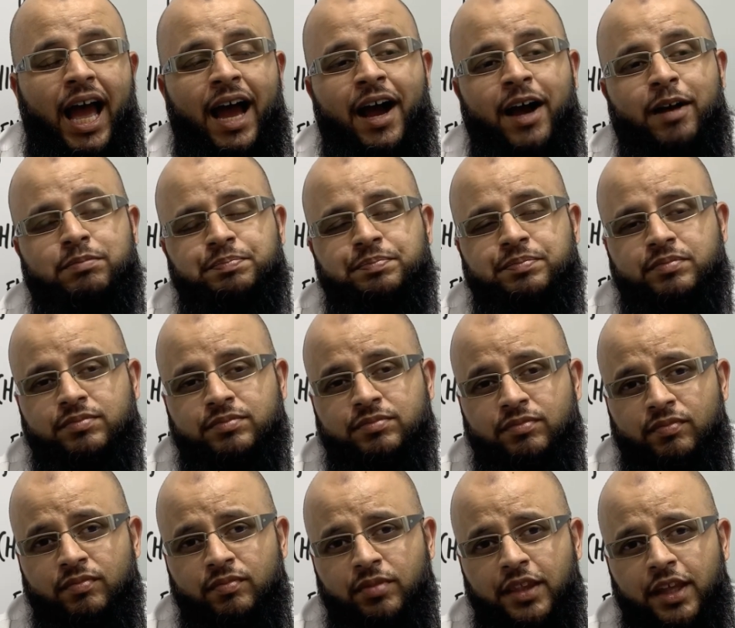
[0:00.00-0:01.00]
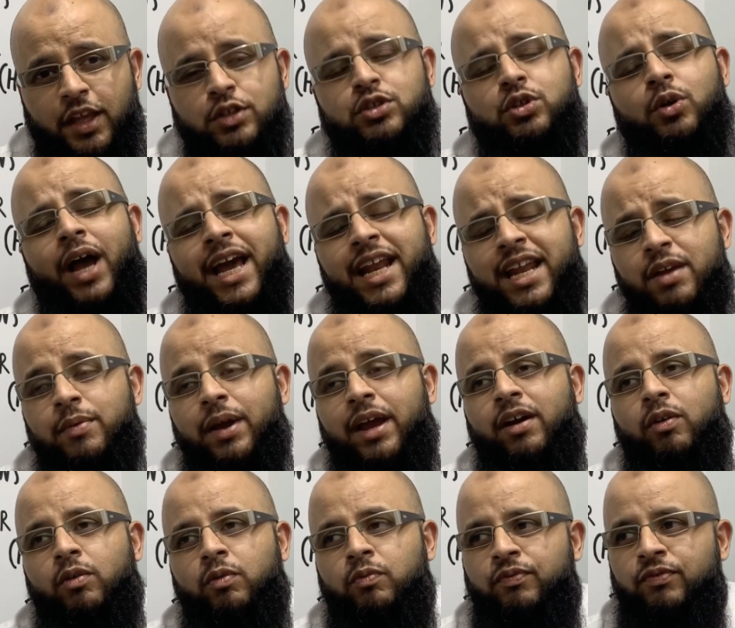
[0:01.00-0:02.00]
Um, so anyway,
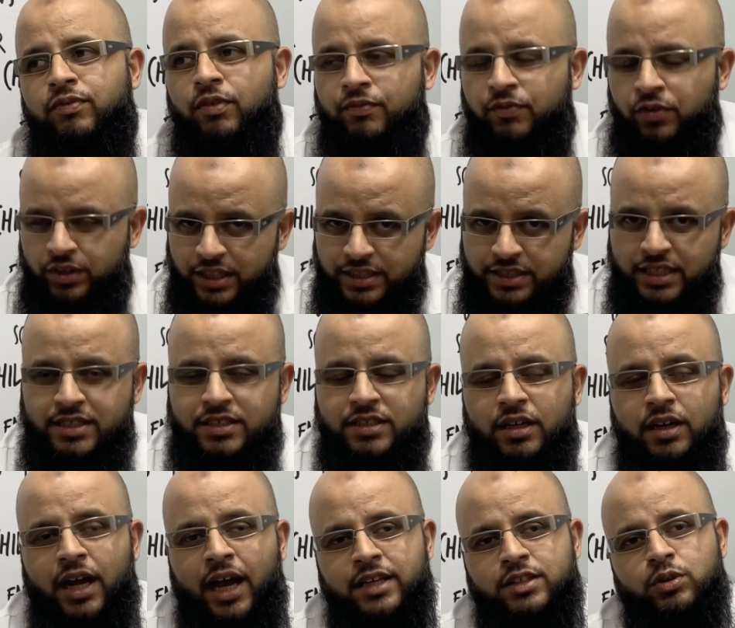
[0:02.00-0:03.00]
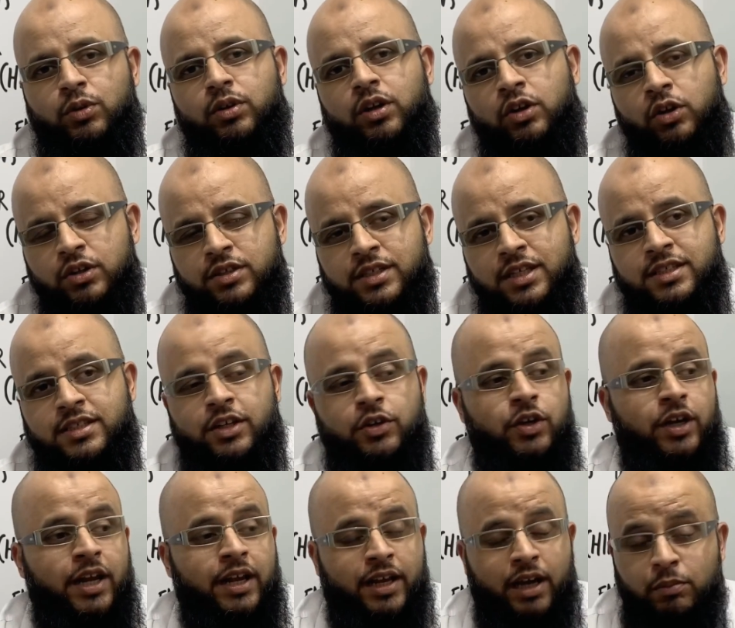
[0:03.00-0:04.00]
for, for, the sister, I told her, look, sister,
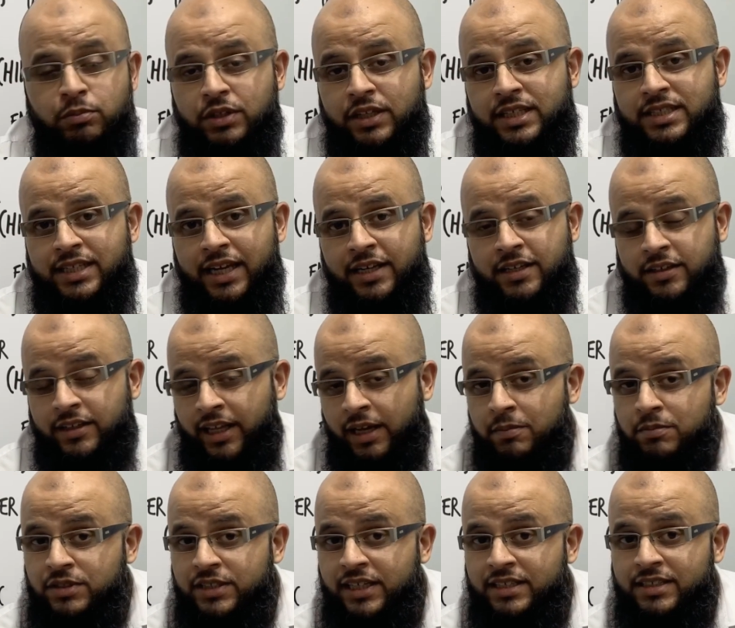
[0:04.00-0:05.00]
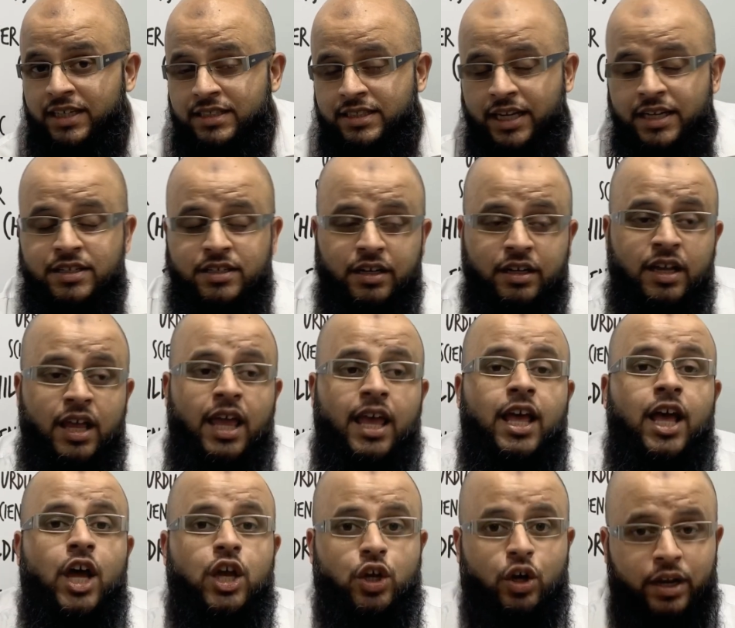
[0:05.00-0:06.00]
you can come to the center, the MCHK center,
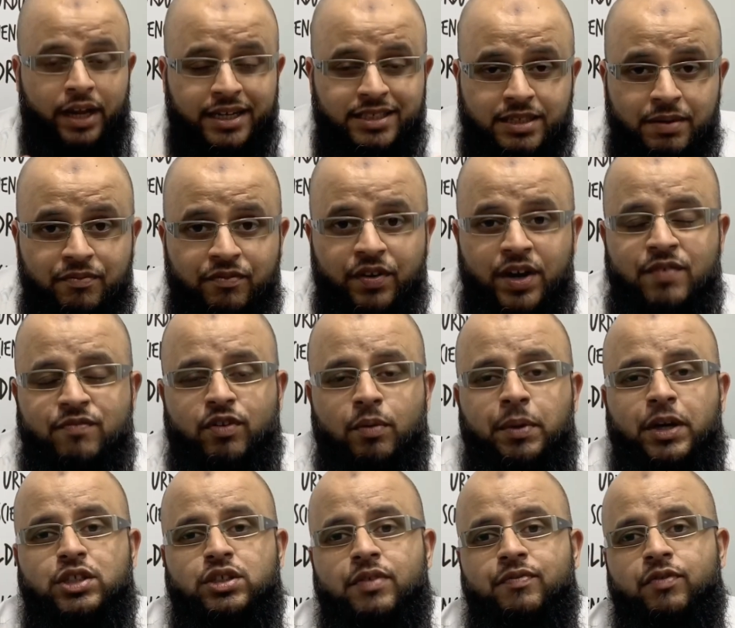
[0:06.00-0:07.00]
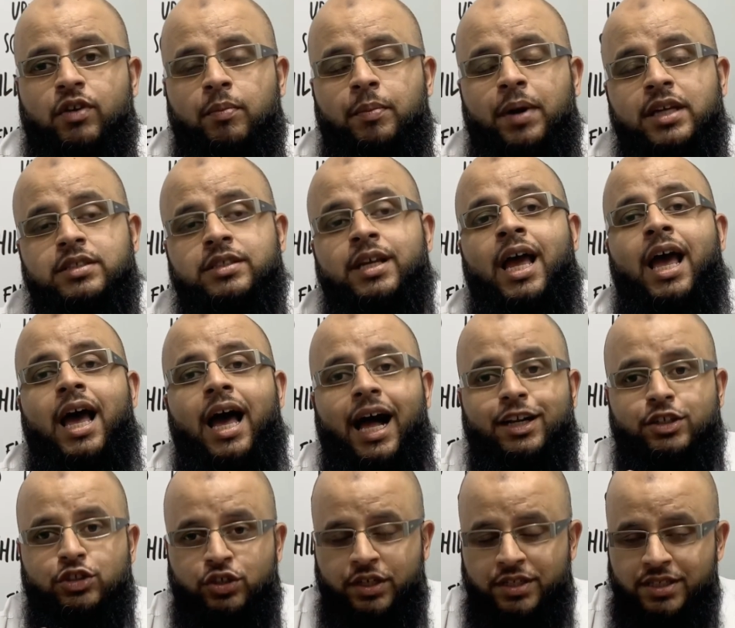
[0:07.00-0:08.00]
collect some free information from us.
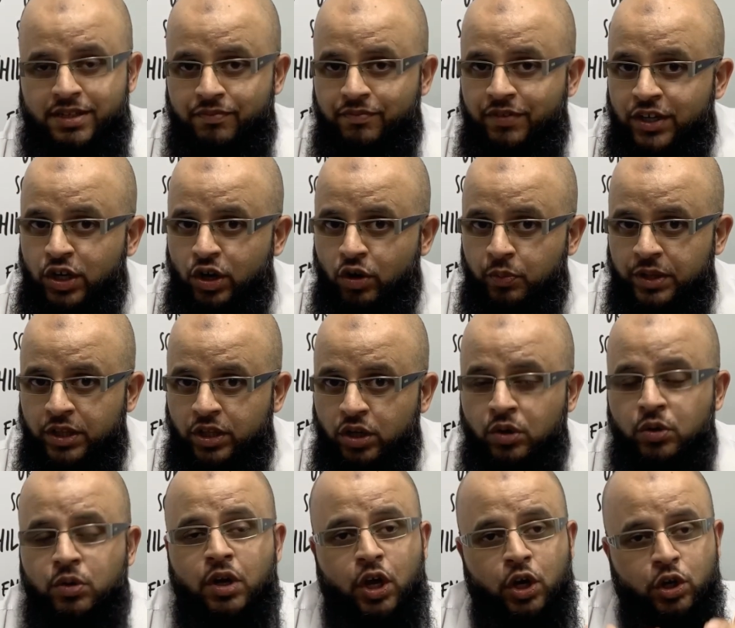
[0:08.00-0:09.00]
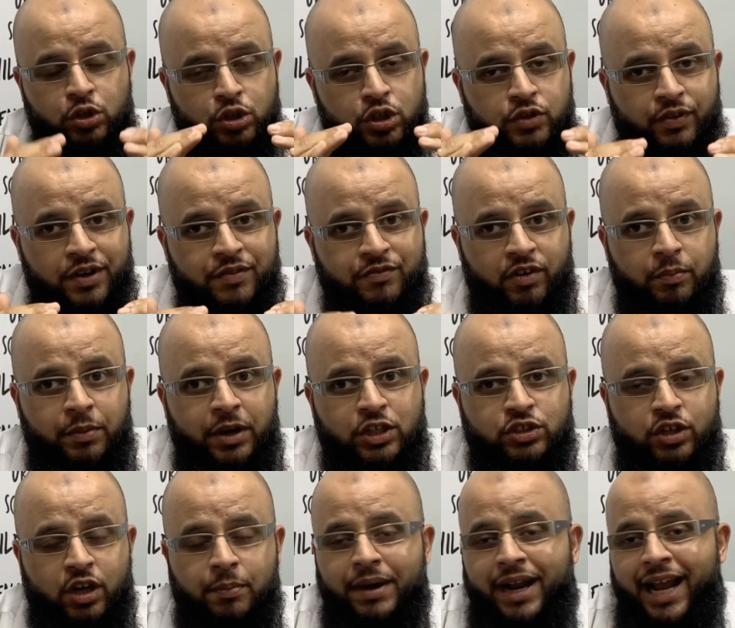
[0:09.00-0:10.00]
I'll share some video with you, useful
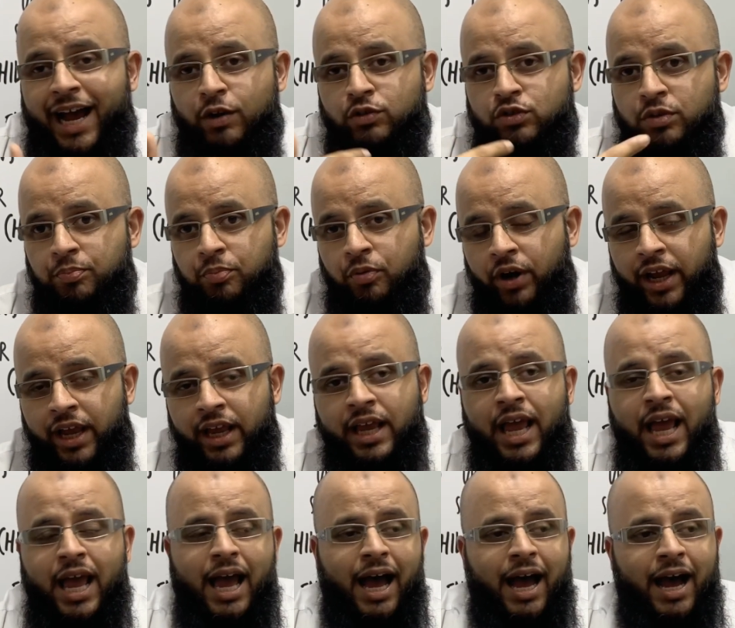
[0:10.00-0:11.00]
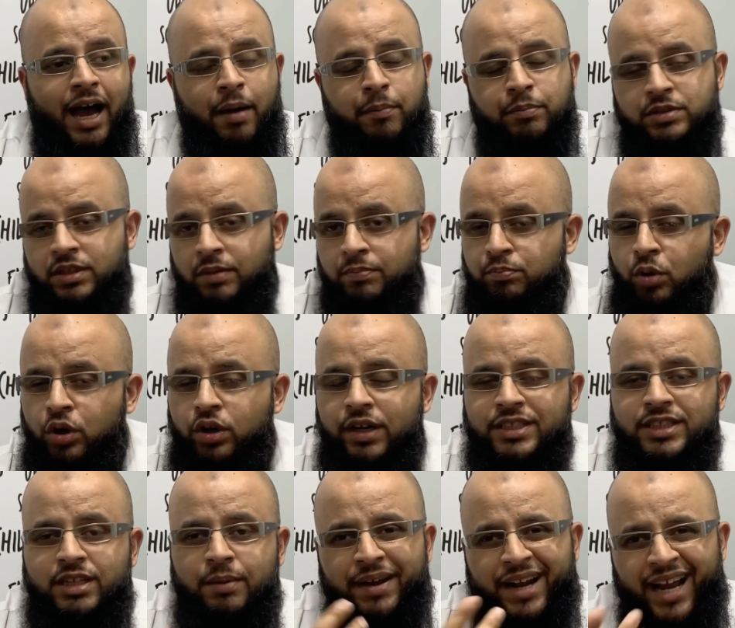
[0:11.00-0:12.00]
information about how to pray, um, some
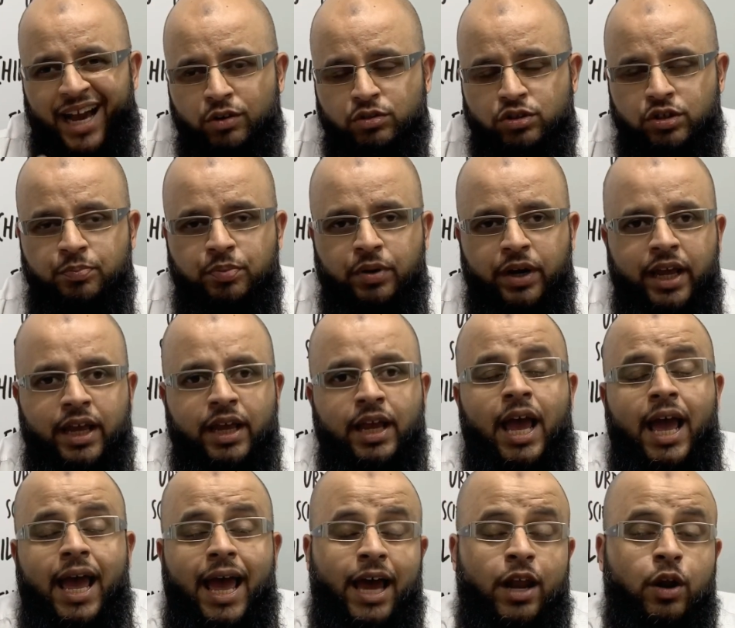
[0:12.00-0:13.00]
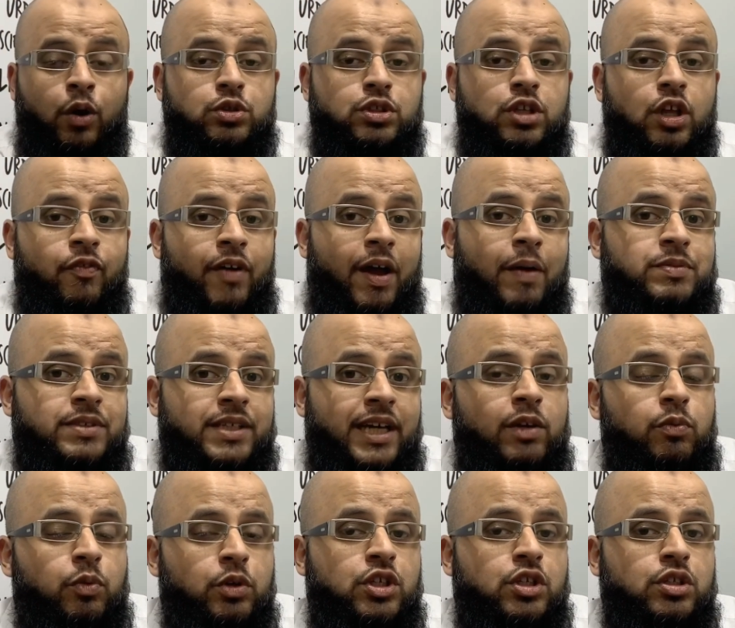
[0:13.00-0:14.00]
booklets about how to pray, and also the
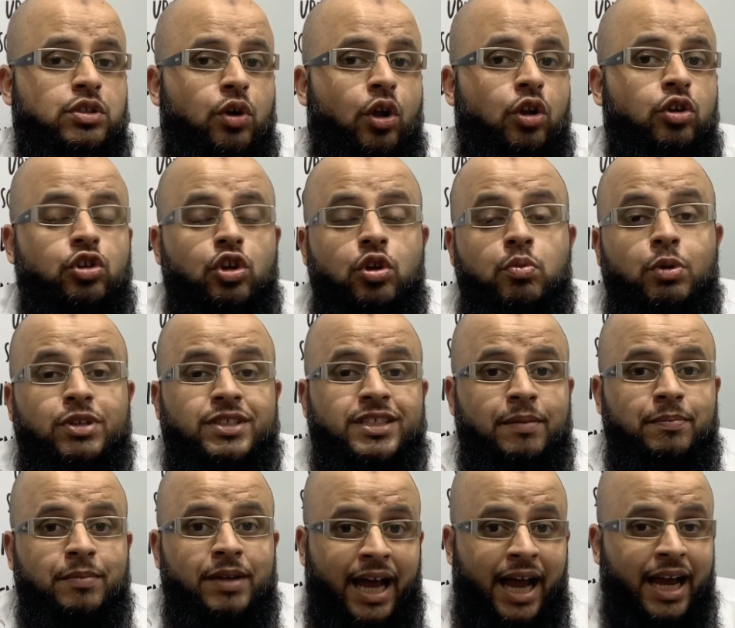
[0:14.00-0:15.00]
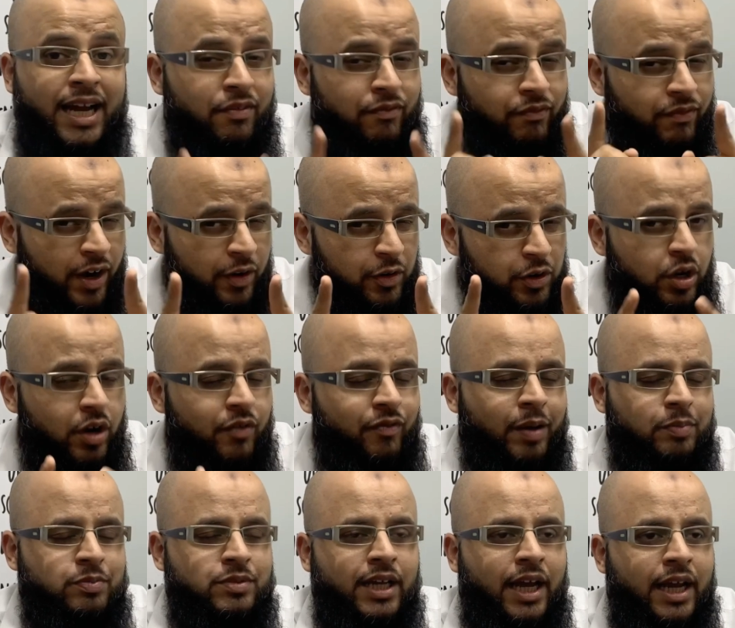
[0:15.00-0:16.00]
website, which is called New Muslim Guide, a very good
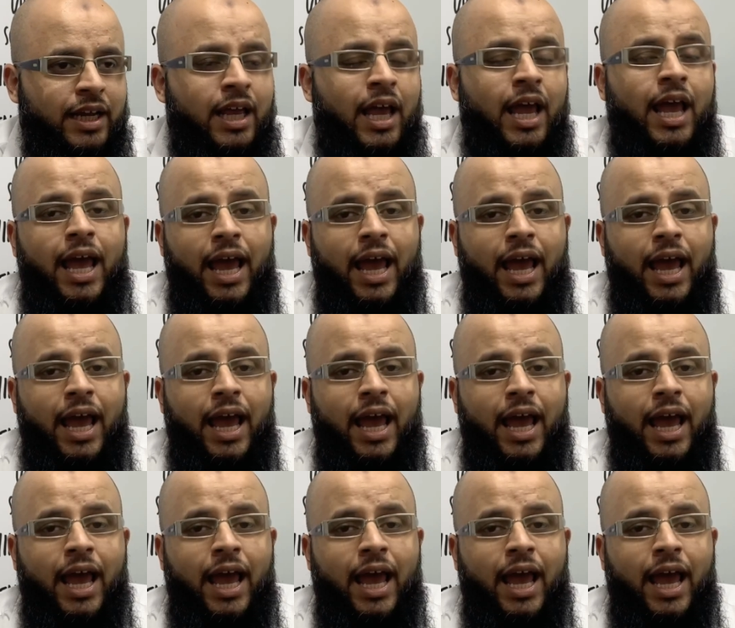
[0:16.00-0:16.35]
website.